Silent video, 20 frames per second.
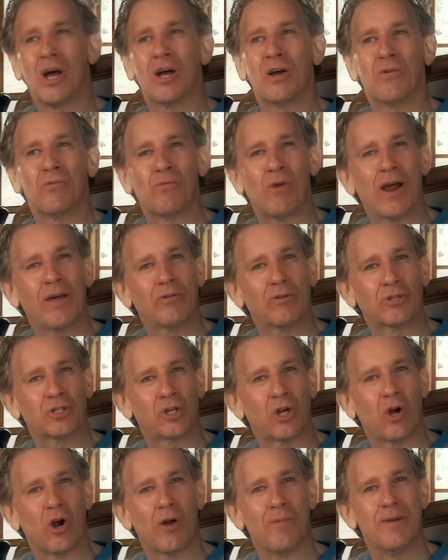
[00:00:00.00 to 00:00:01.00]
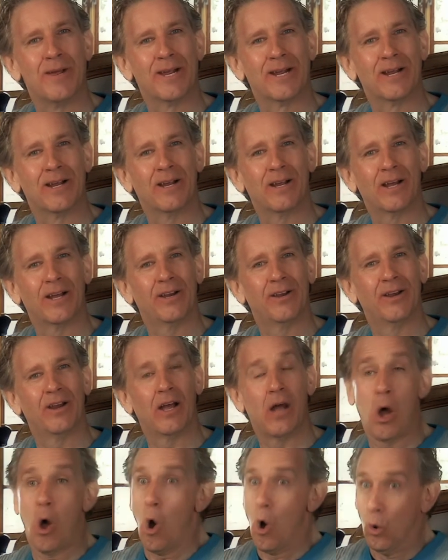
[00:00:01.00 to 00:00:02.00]
rather charming and
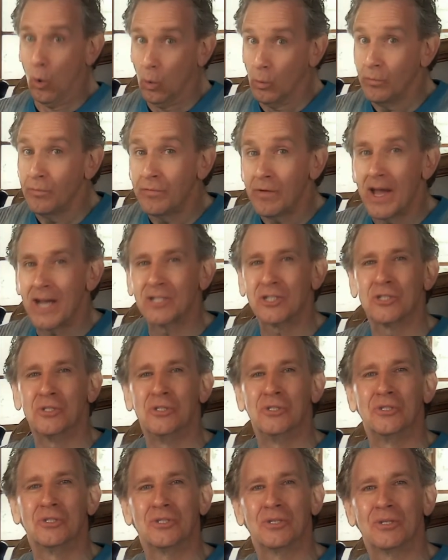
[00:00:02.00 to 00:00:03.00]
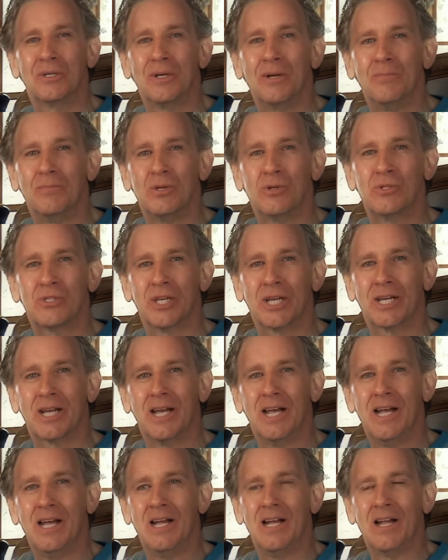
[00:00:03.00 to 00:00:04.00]
old-fashioned music,
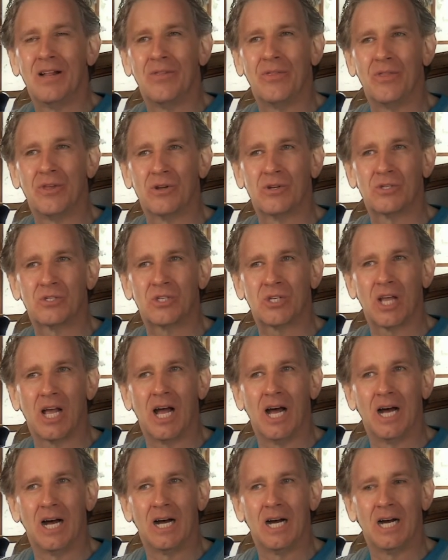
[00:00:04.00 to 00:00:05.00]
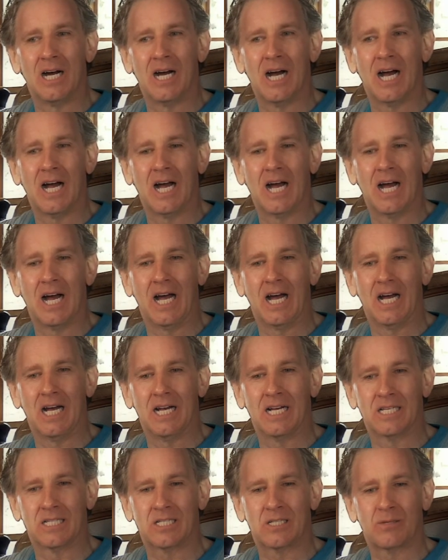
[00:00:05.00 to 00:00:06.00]
there's
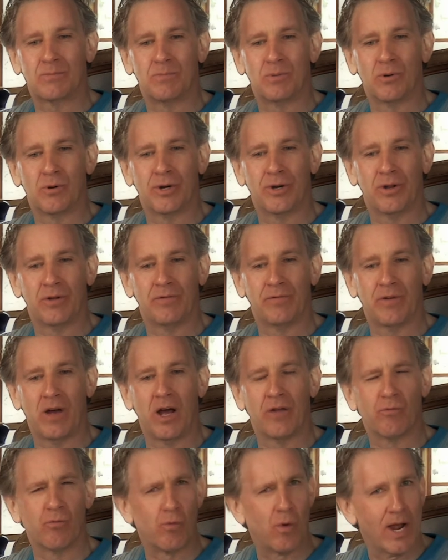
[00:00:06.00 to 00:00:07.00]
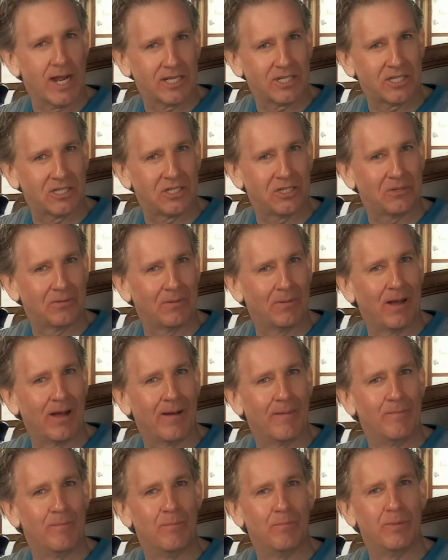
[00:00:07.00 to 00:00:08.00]
a spirit of unrest
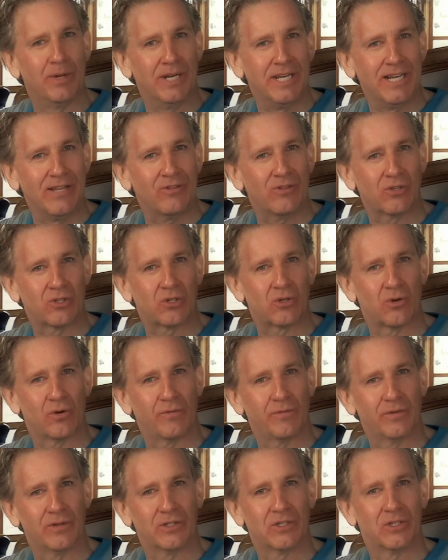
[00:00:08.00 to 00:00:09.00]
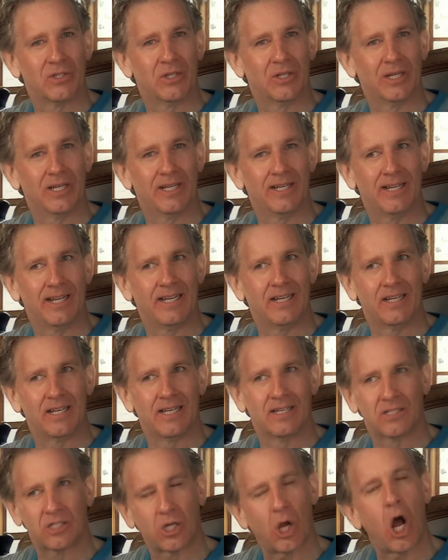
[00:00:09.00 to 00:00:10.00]
beneath the surface, that
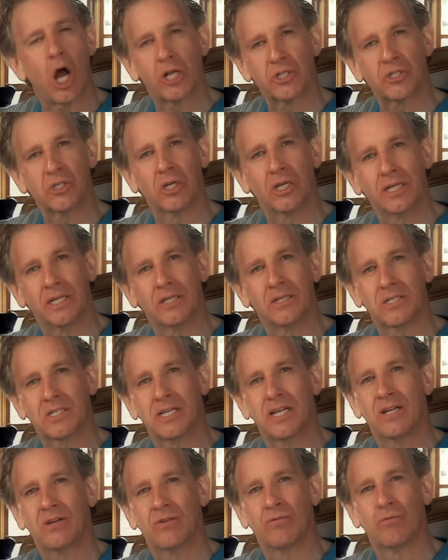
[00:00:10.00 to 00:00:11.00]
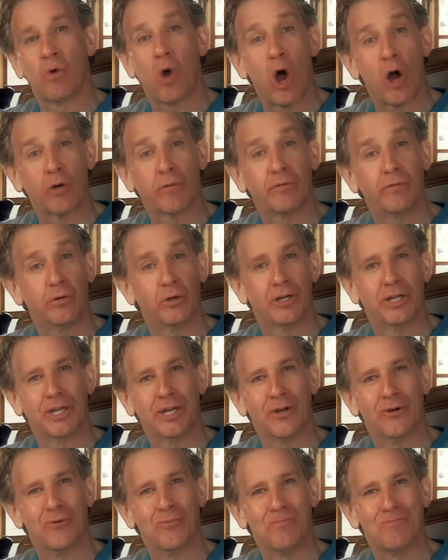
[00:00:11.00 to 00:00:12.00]
it's constantly in a state of wrong-footing
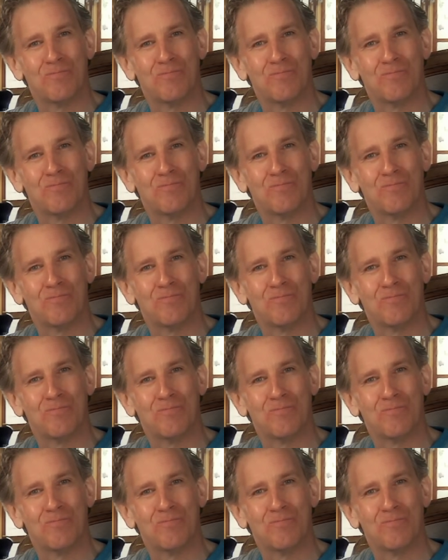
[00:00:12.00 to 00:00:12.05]
you.